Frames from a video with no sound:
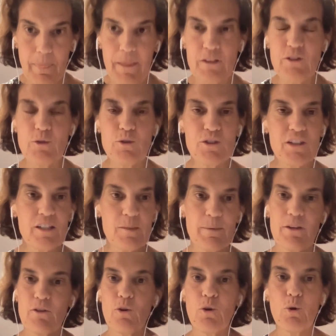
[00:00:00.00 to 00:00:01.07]
And so she
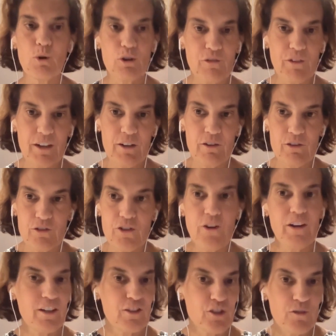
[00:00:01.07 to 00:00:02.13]
spent her whole career
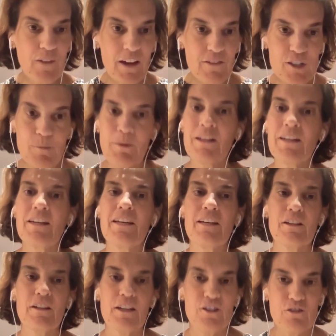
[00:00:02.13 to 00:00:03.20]
starting a survivorship clinic
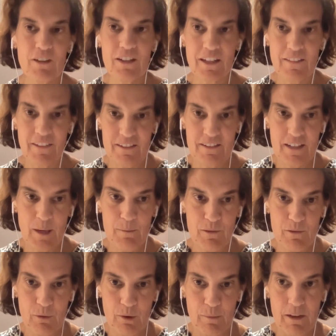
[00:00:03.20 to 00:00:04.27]
and treating these types
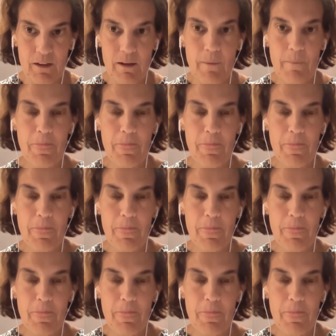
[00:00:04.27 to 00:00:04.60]
of women.